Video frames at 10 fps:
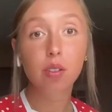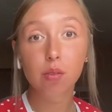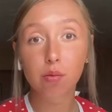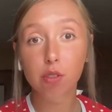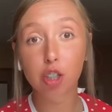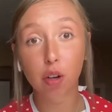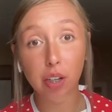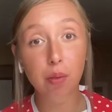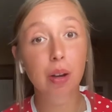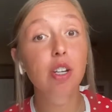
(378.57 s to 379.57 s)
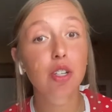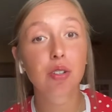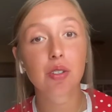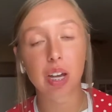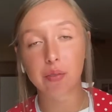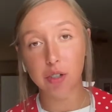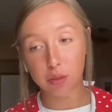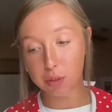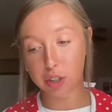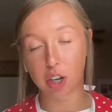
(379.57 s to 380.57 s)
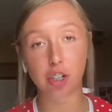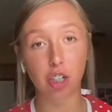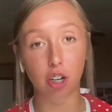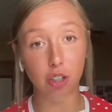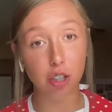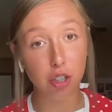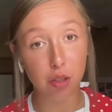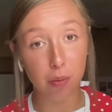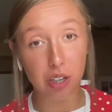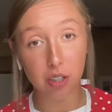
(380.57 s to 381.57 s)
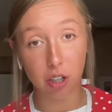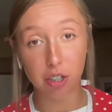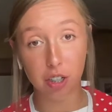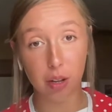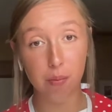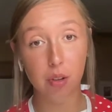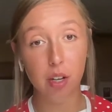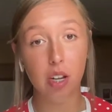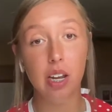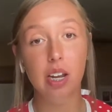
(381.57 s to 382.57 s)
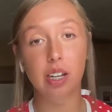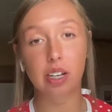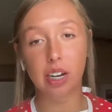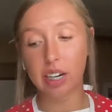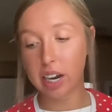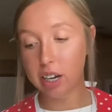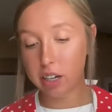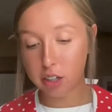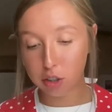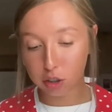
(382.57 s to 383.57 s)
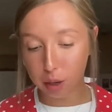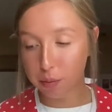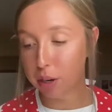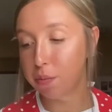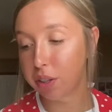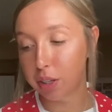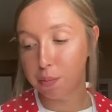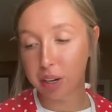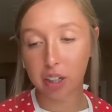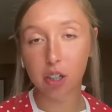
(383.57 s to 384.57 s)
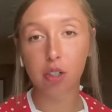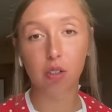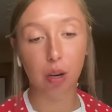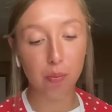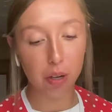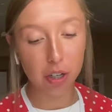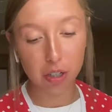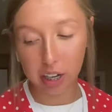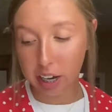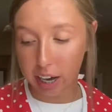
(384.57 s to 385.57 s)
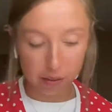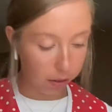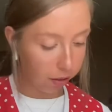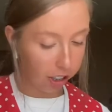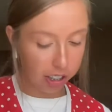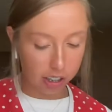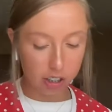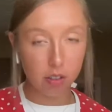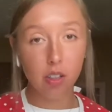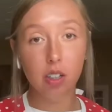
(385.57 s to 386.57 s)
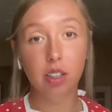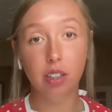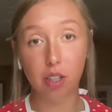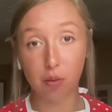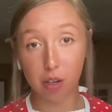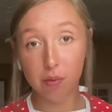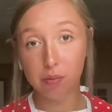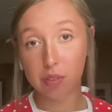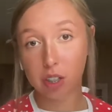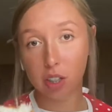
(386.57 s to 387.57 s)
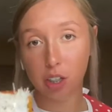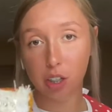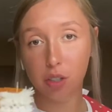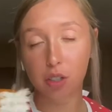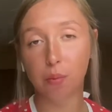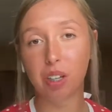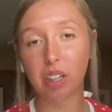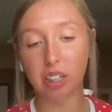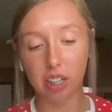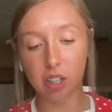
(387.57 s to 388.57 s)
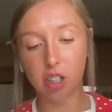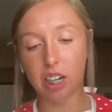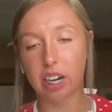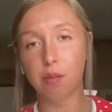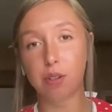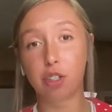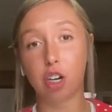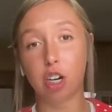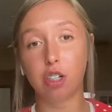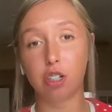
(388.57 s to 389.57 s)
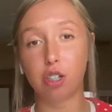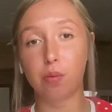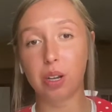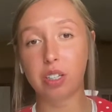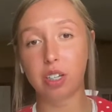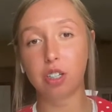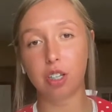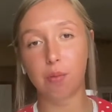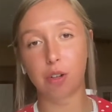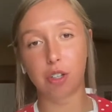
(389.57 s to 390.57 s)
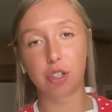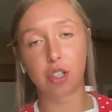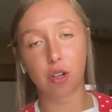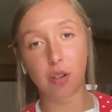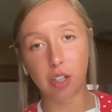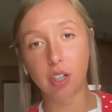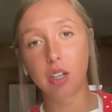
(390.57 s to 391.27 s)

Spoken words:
soaking my shoes after massaging all the toothpaste onto them. And then I kind of scrubbed them with the bigger scrub brush that I have over here. This one. You could do something like this to kind of massage your toothpaste into them while they're soaking.